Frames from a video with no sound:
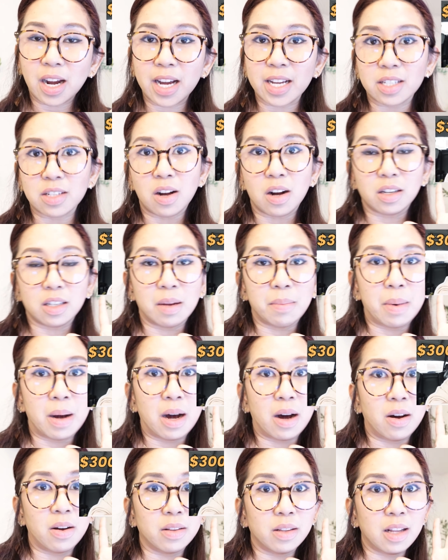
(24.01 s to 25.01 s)
I talked
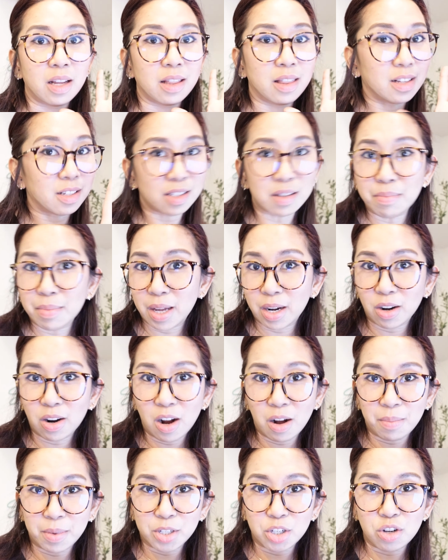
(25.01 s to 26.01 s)
about it doesn't matter
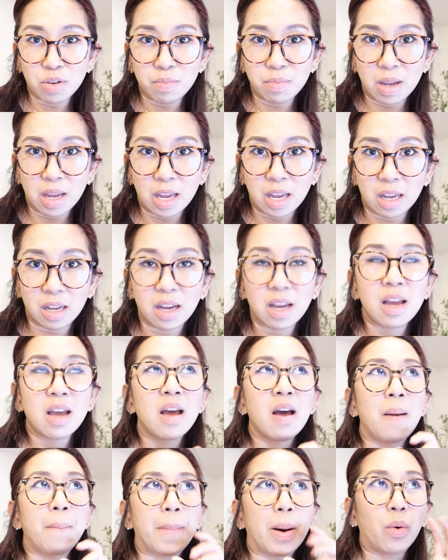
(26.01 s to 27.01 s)
how much you make,
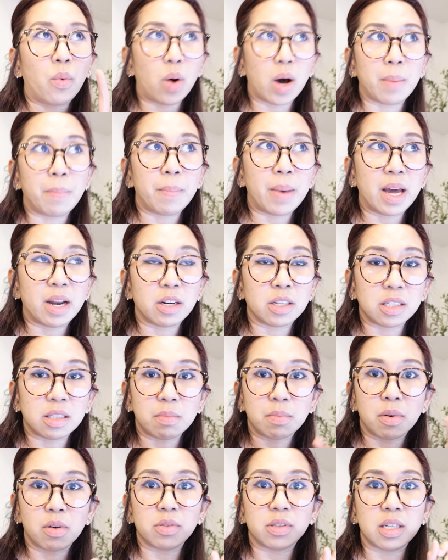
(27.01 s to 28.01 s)
but what matters the
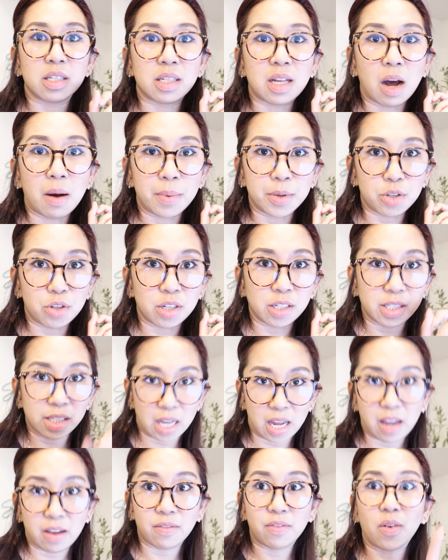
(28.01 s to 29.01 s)
most is how much you
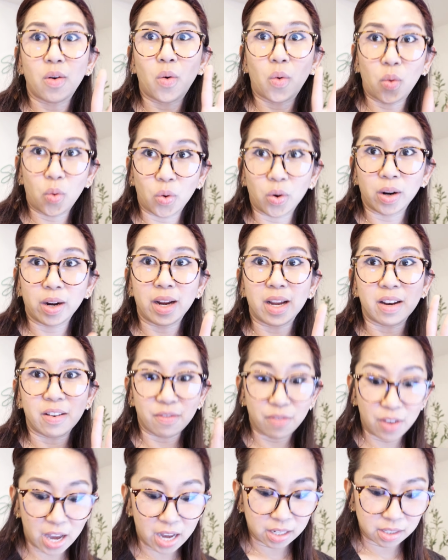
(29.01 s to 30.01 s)
save or
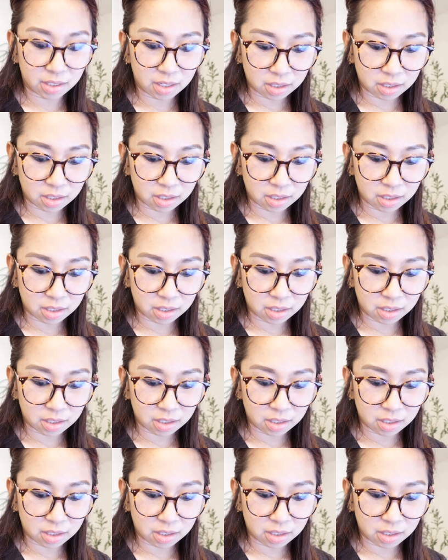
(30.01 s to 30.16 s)
invest.